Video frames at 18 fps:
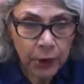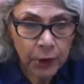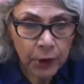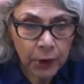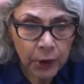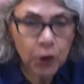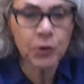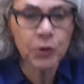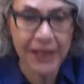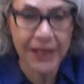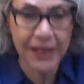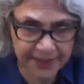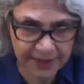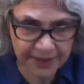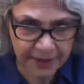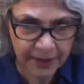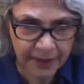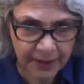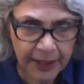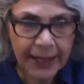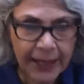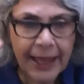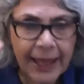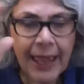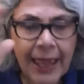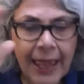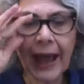clueless.
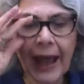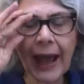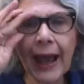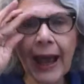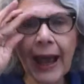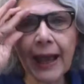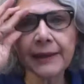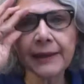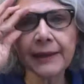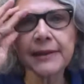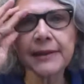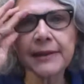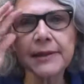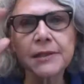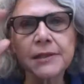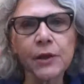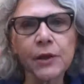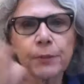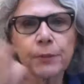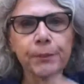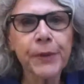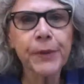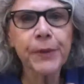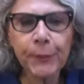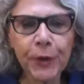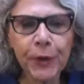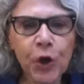And so
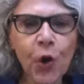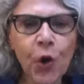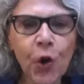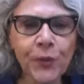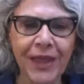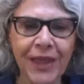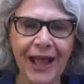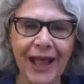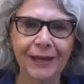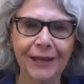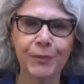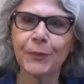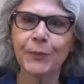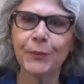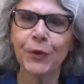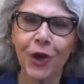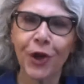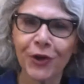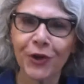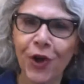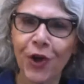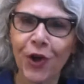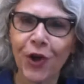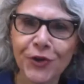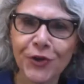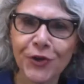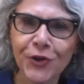people know that. People are
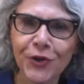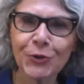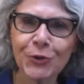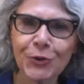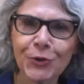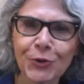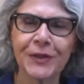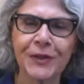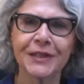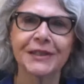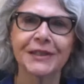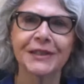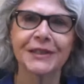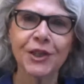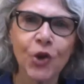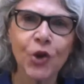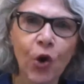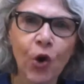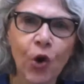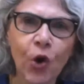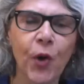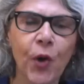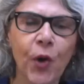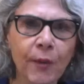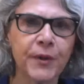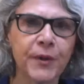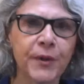not stupid. They
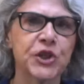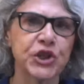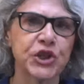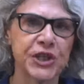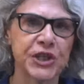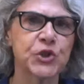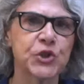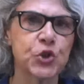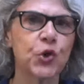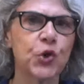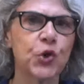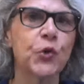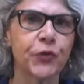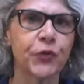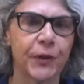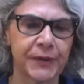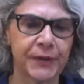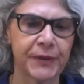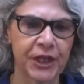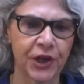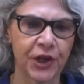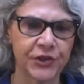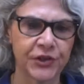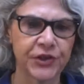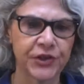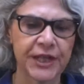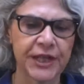know how much they stole from the
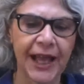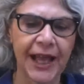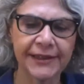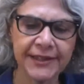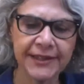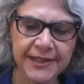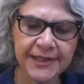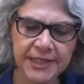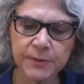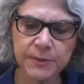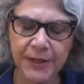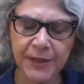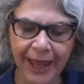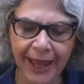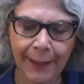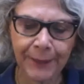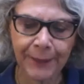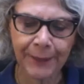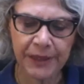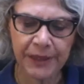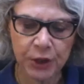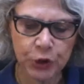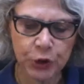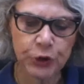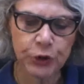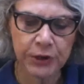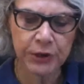country. And this has been
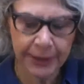happening